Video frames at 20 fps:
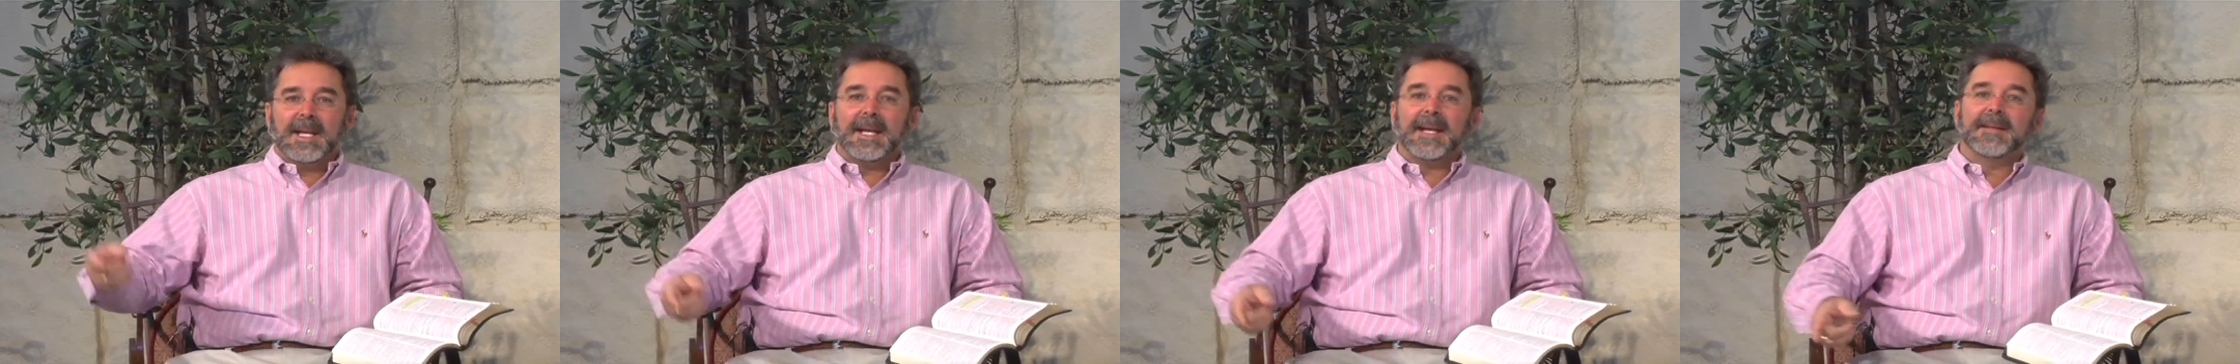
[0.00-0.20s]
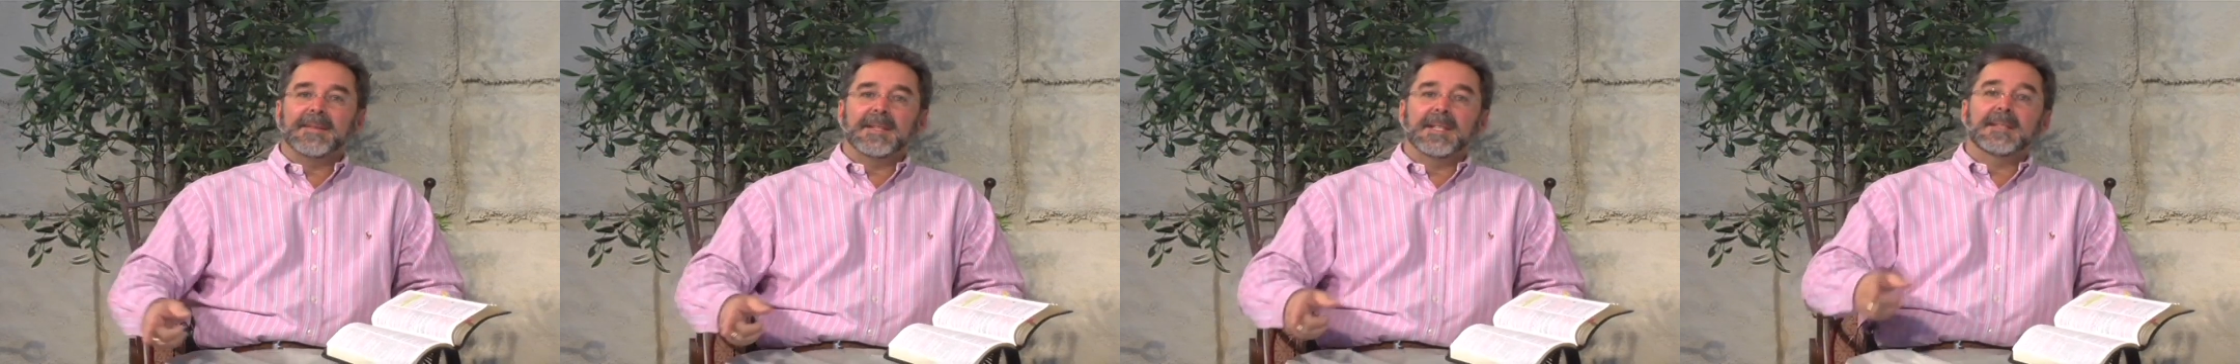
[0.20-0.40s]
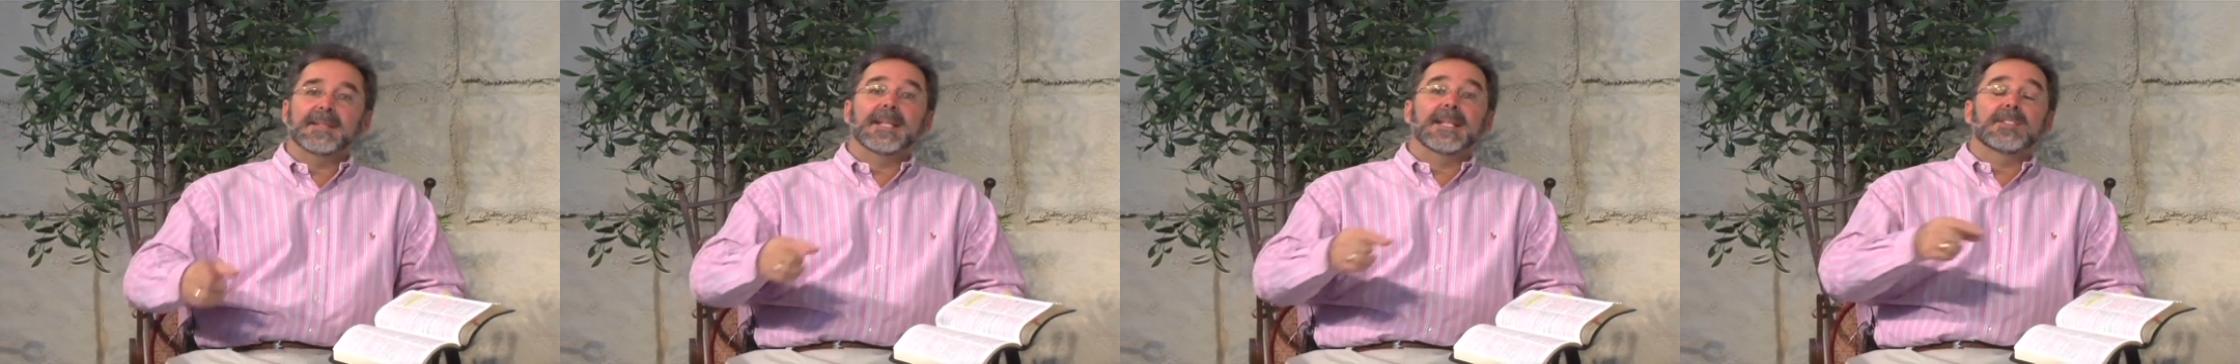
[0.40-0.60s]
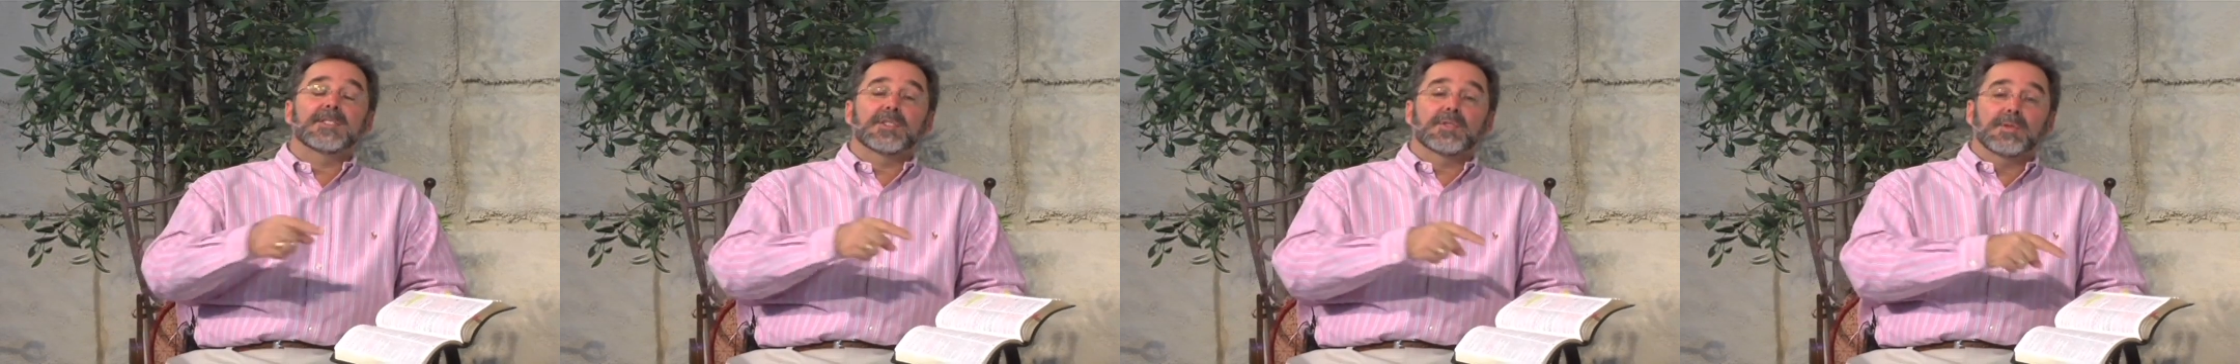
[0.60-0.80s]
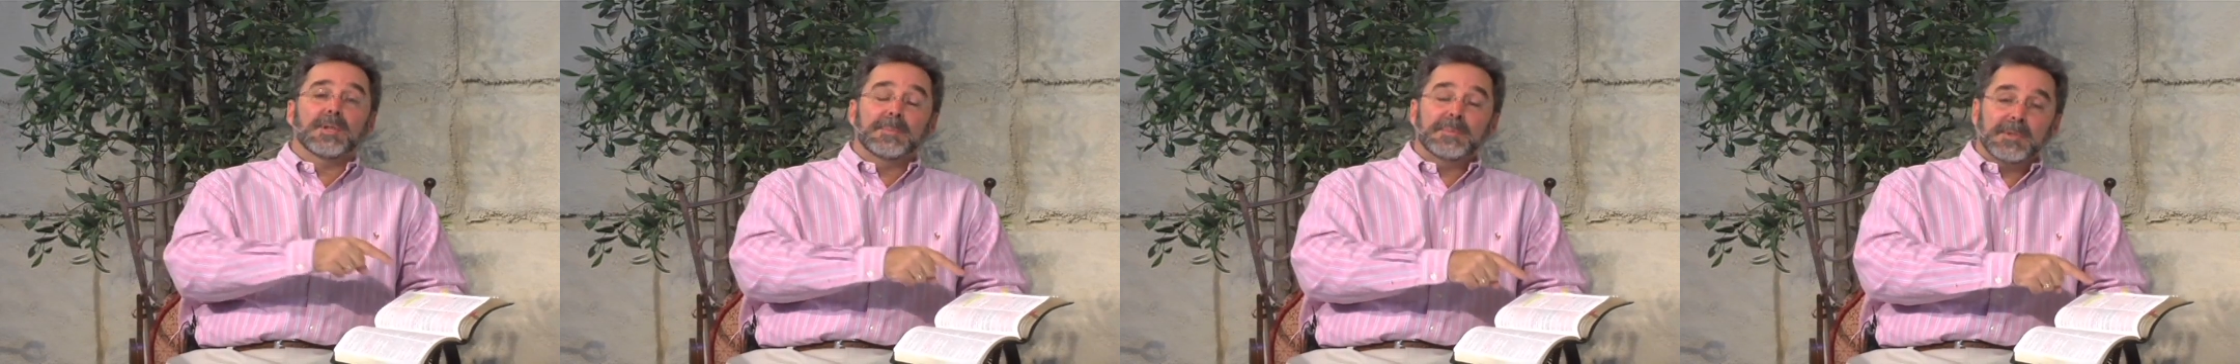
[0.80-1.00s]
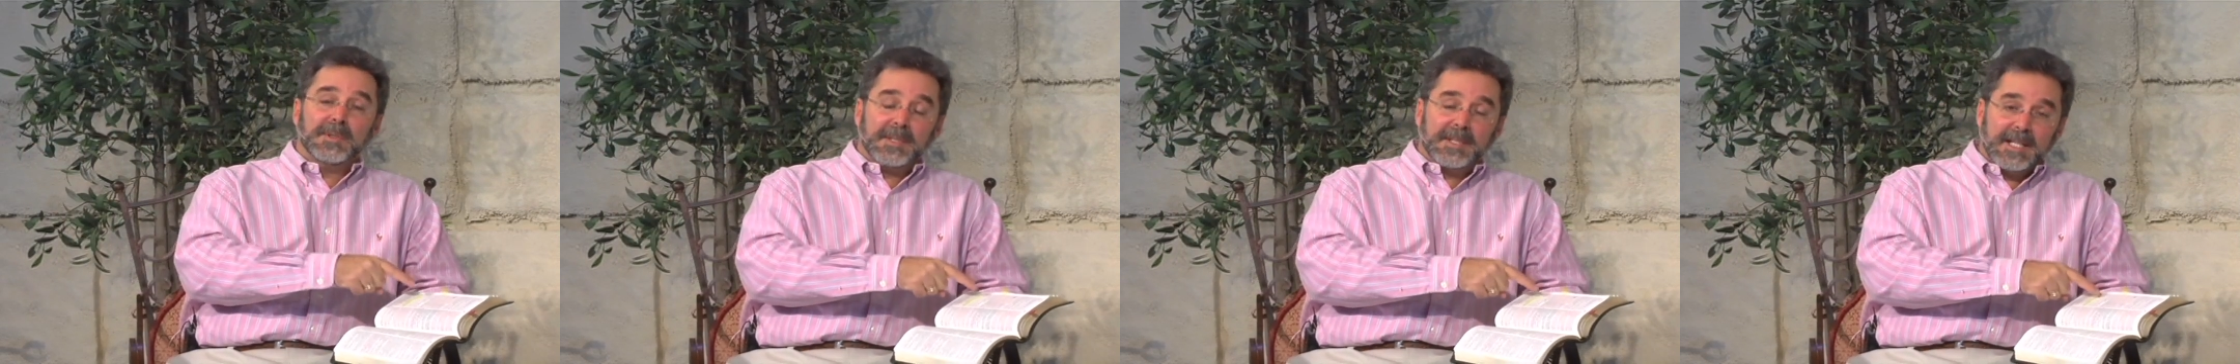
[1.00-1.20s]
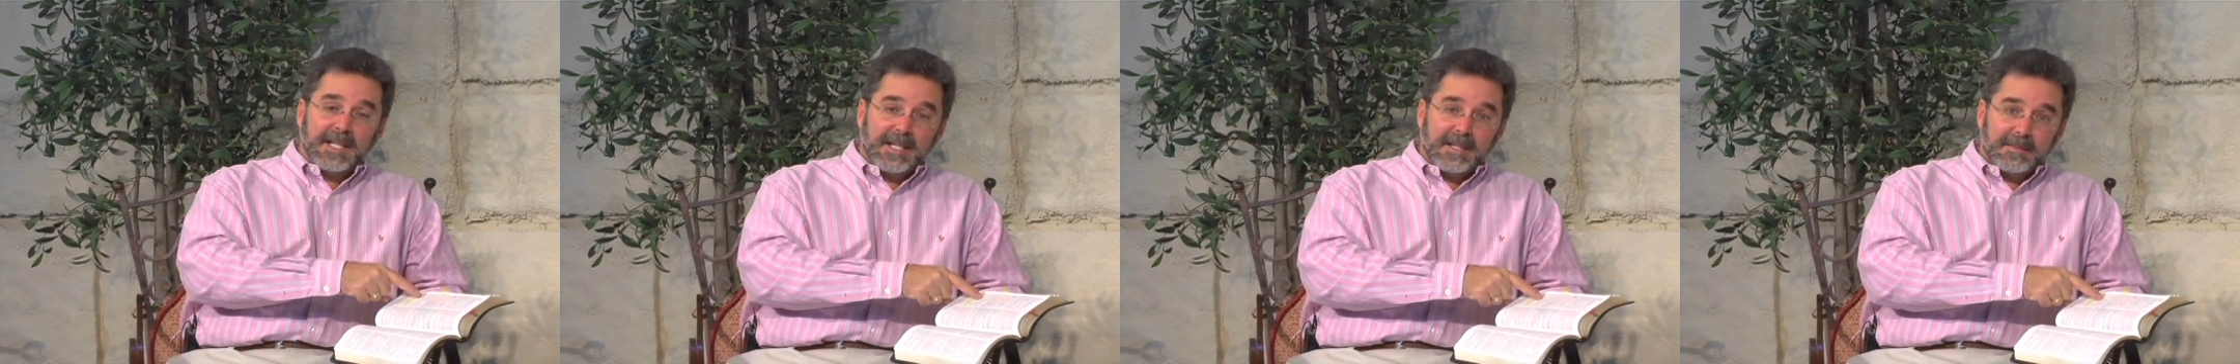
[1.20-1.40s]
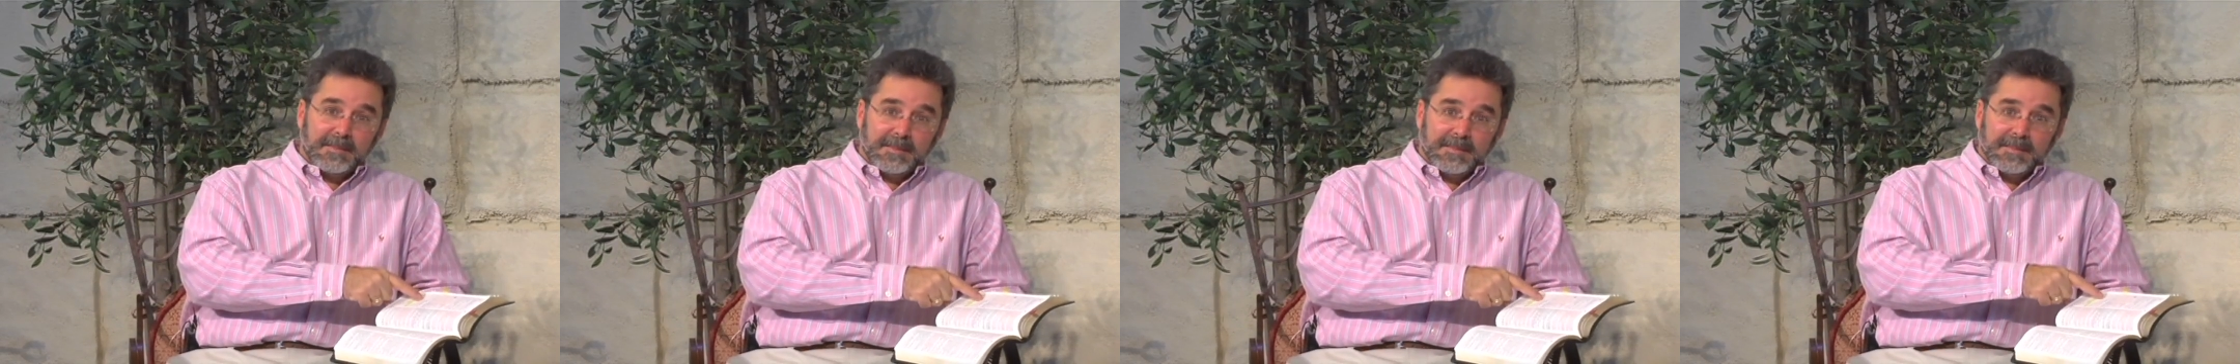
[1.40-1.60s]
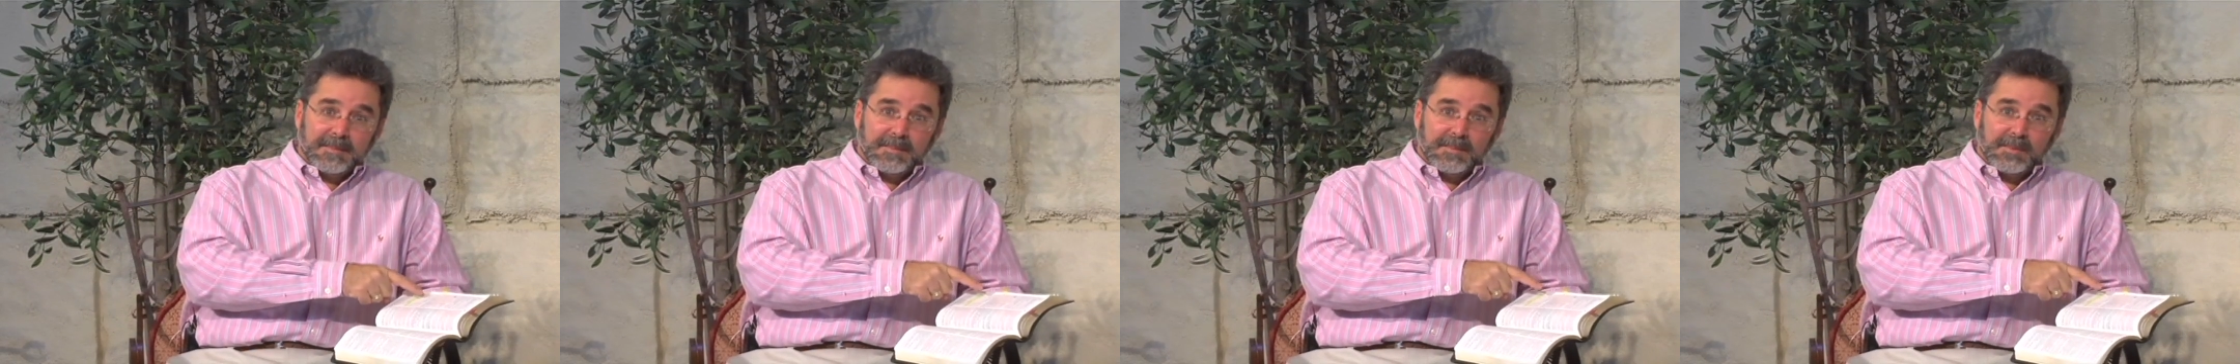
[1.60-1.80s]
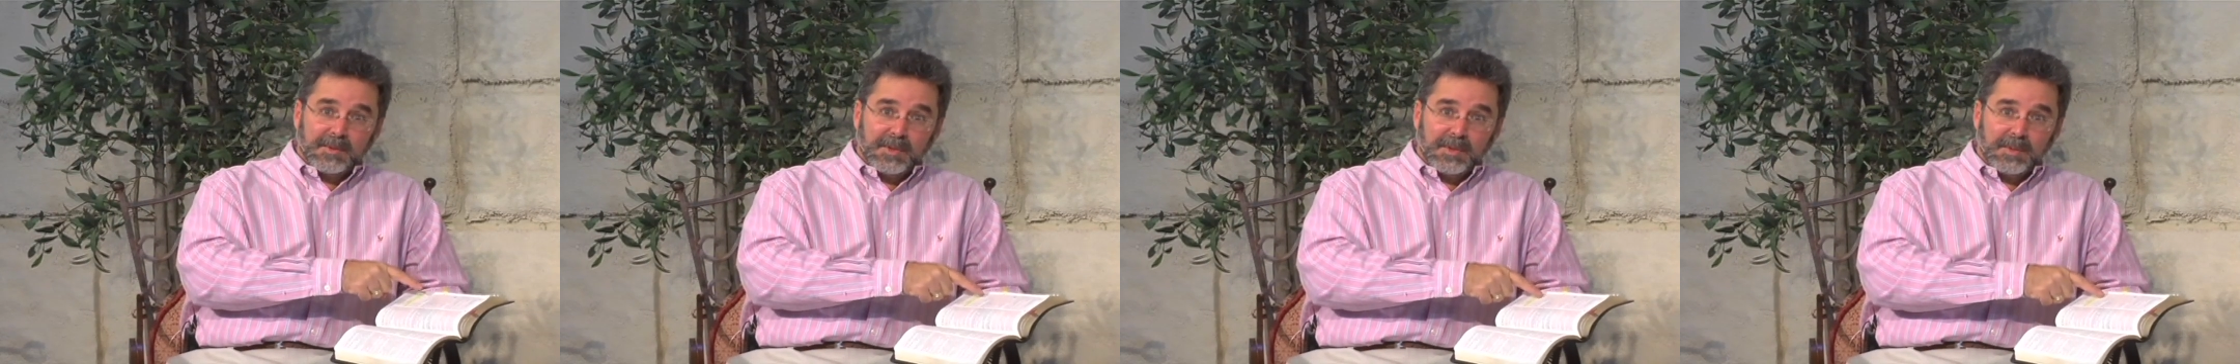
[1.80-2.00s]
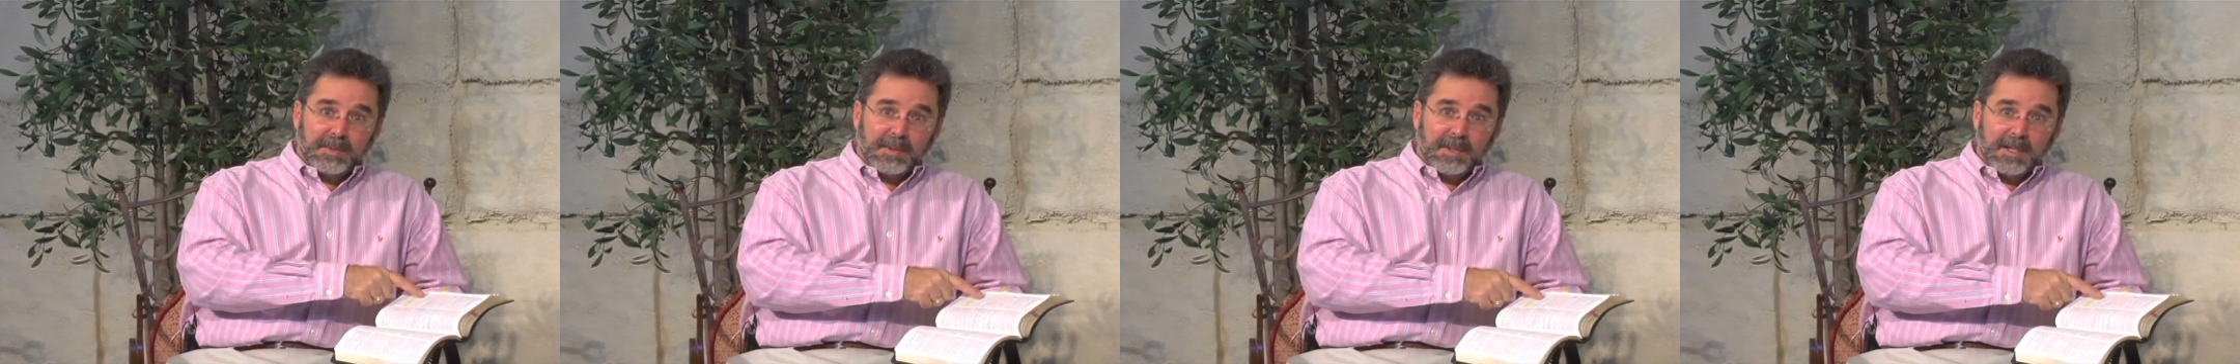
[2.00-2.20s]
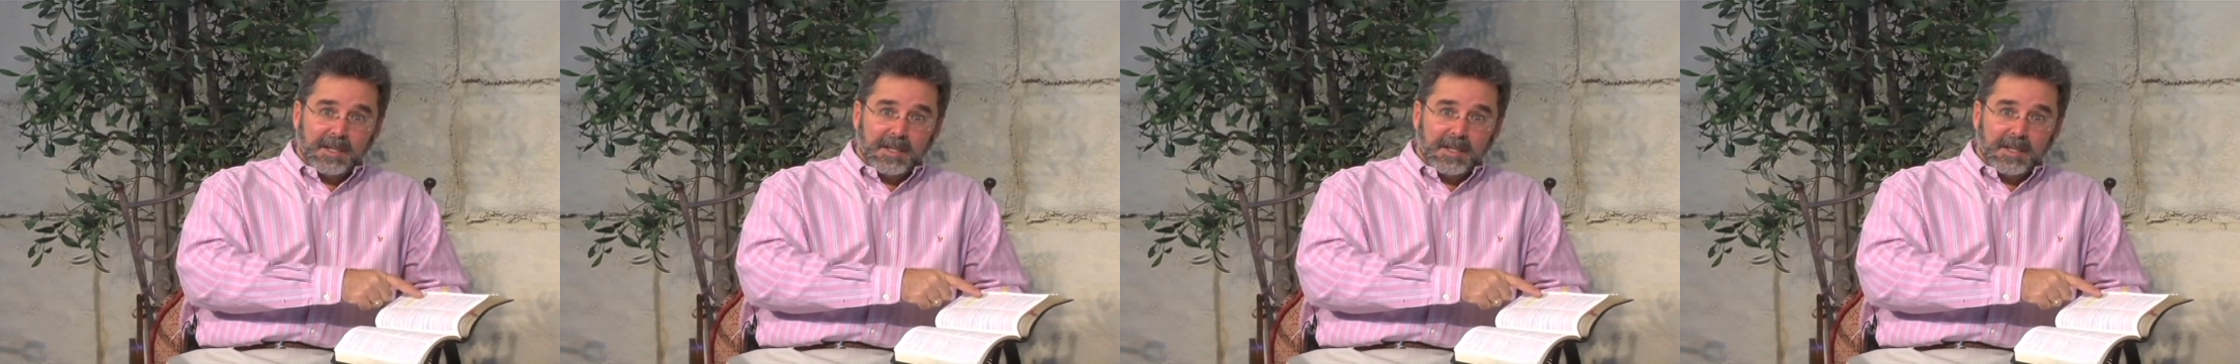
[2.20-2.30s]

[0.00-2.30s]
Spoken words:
And then this scripture came to